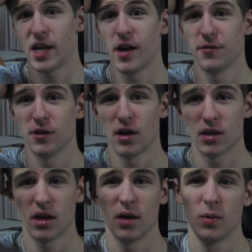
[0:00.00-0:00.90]
Camp
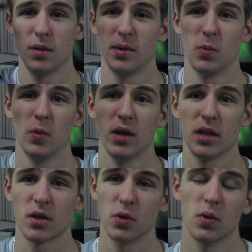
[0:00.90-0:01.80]
Flog Gnaw. It would have been
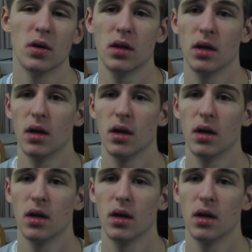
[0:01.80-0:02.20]
really cool.